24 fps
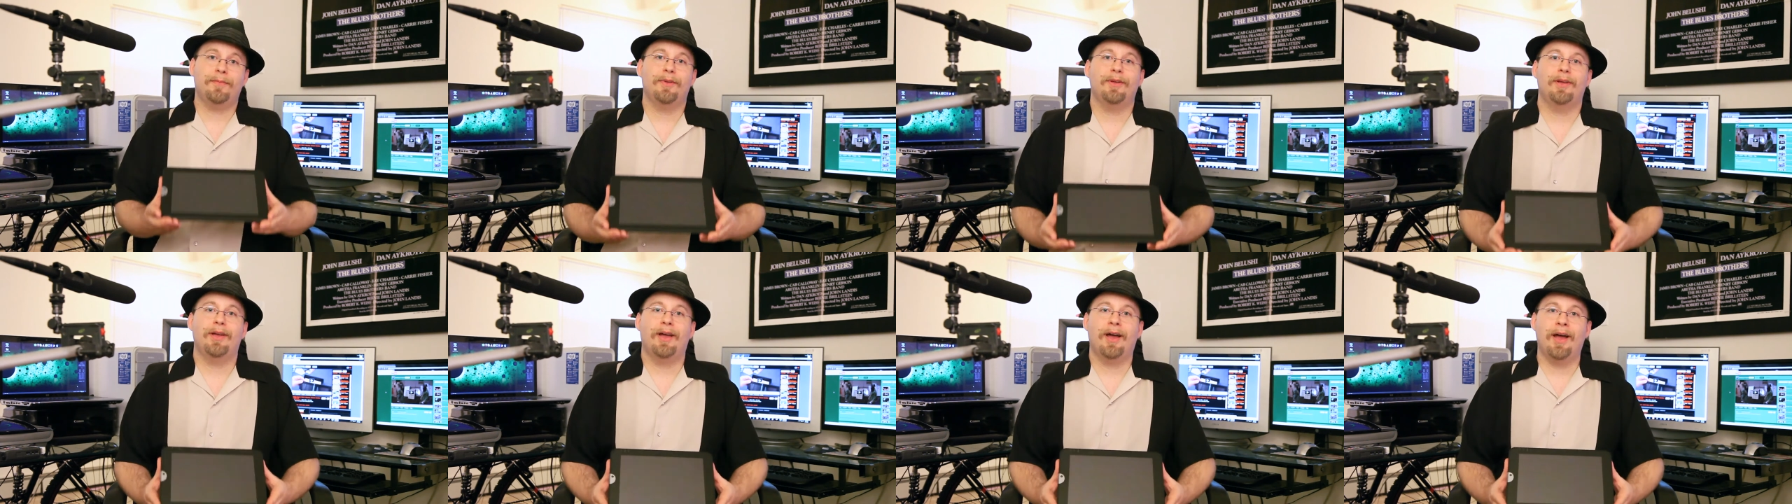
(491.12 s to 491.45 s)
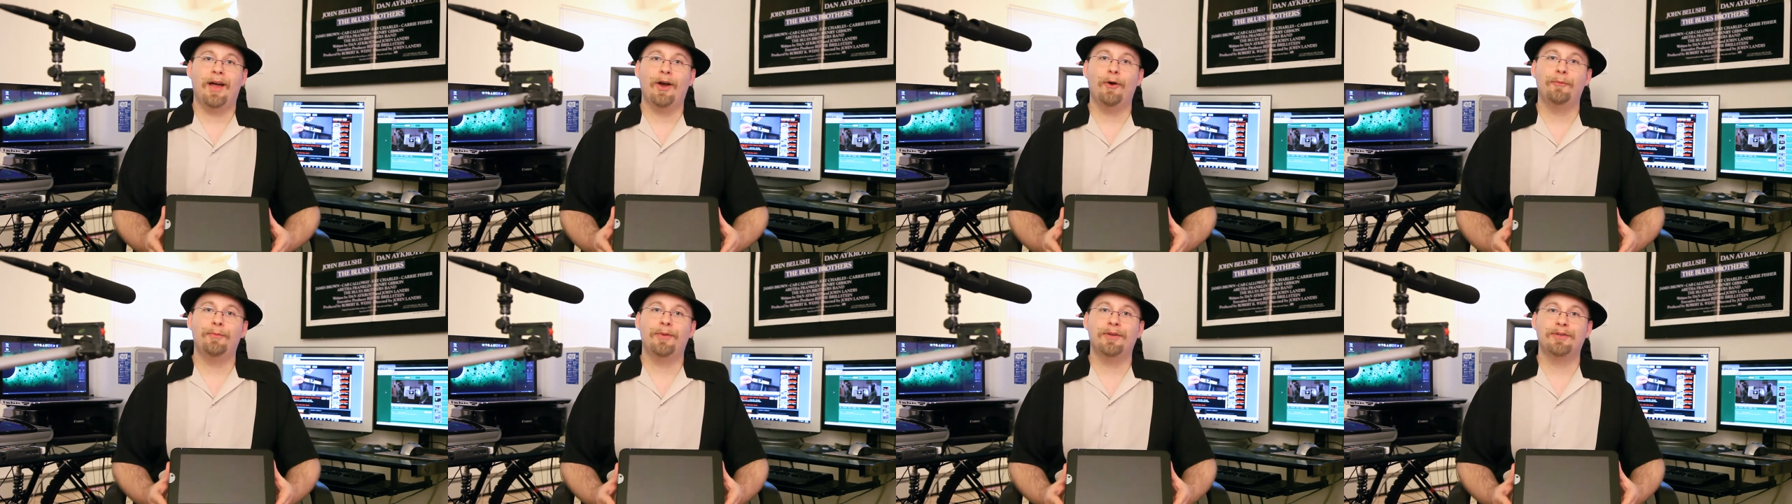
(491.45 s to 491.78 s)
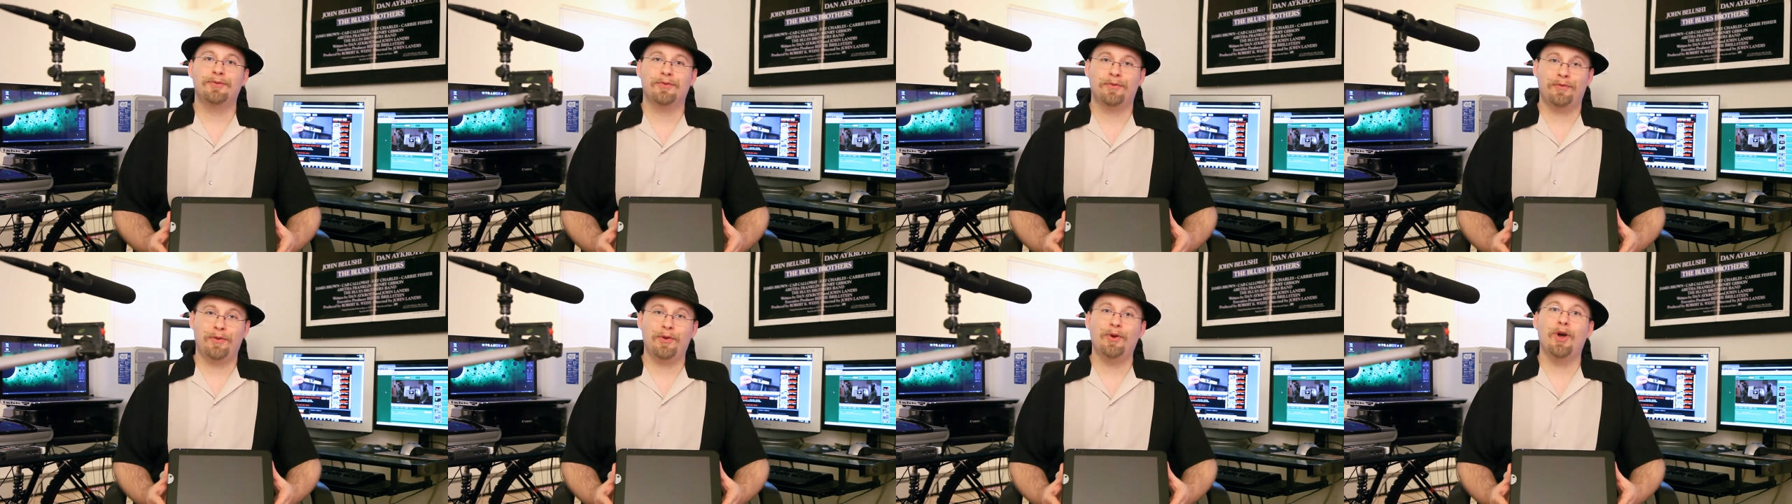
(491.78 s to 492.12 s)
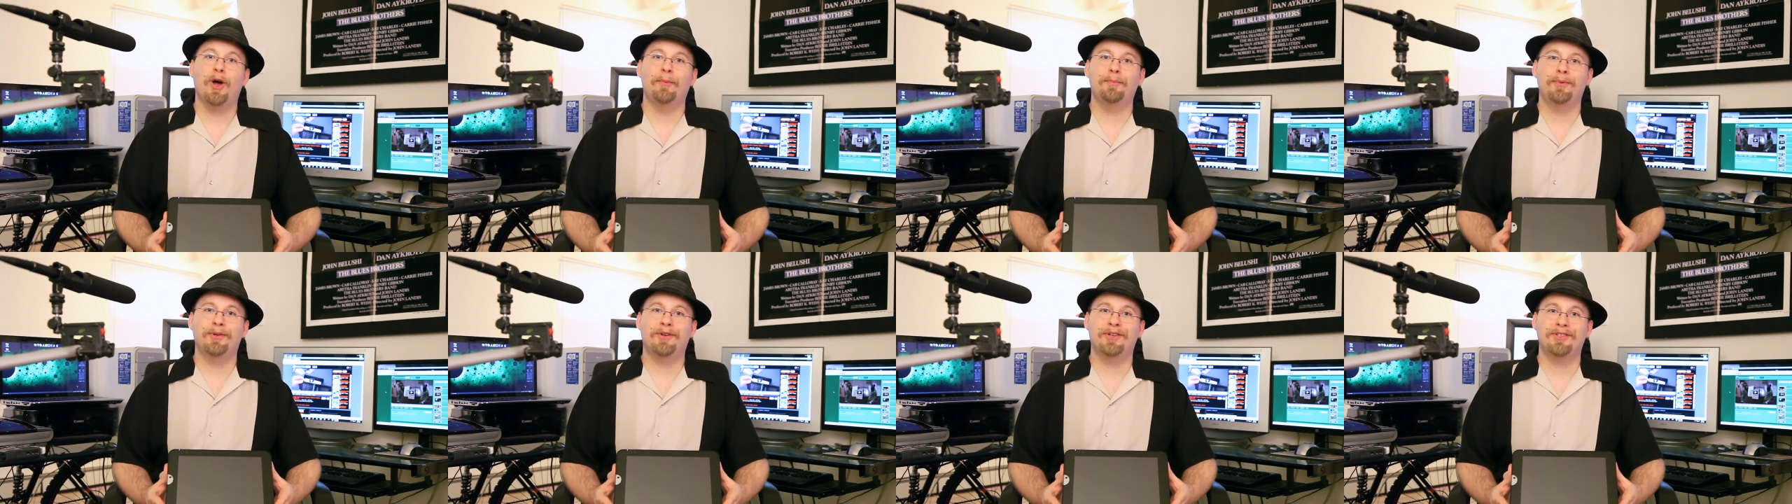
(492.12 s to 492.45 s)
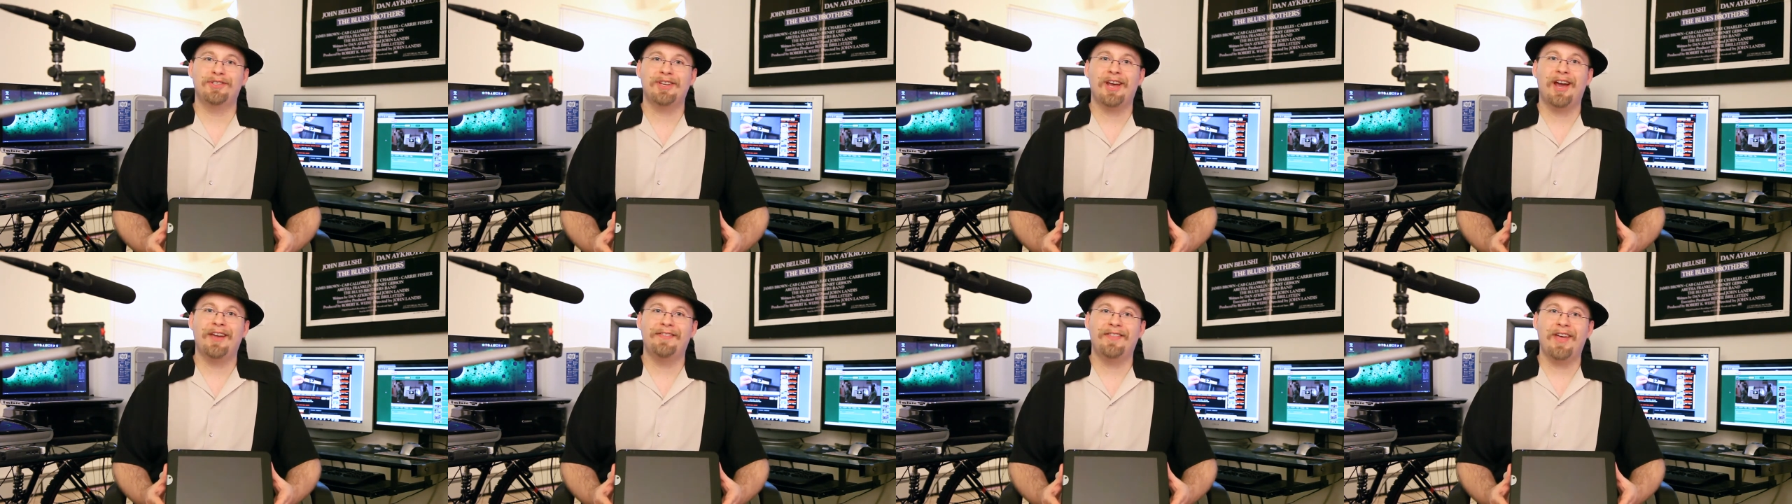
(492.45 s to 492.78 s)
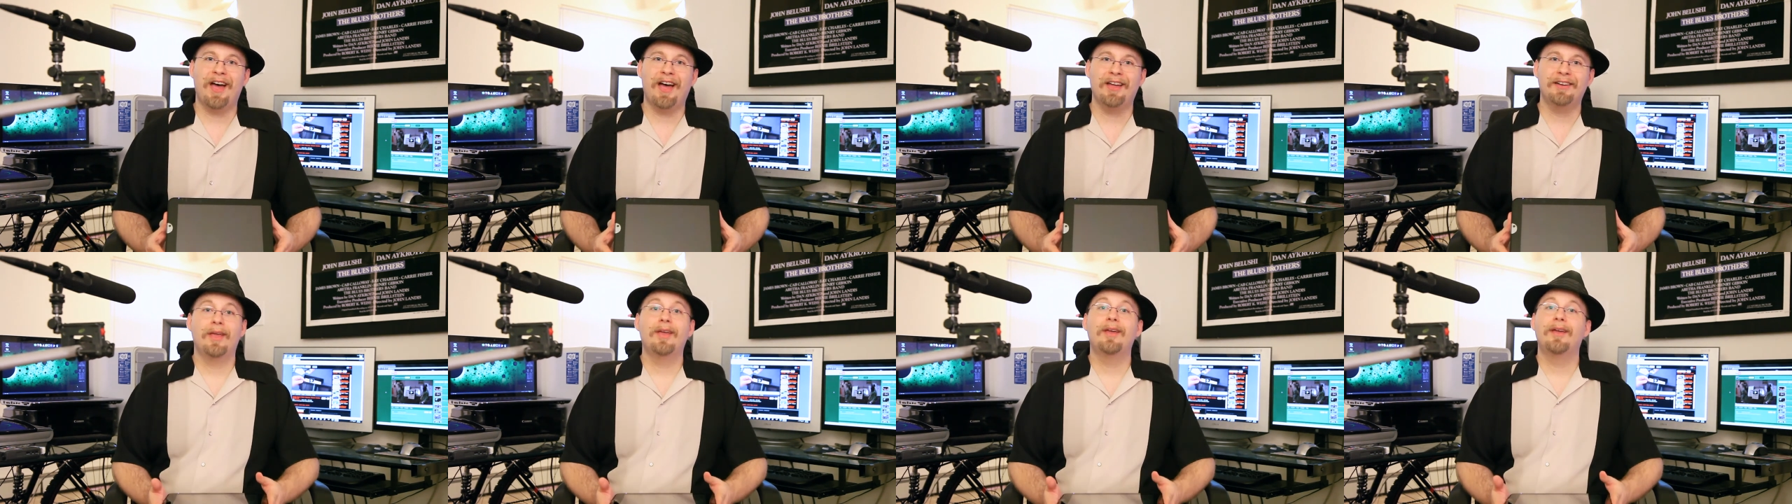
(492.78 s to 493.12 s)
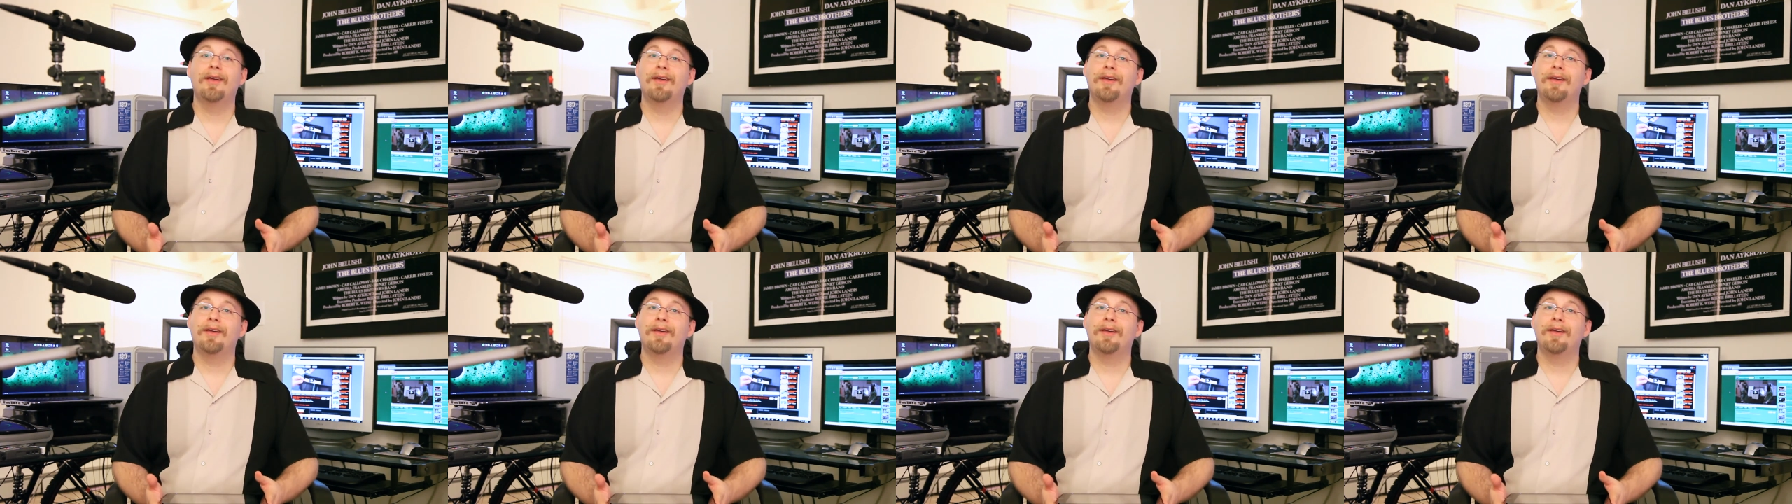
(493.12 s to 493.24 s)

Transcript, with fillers: I hope this review helped you decide that.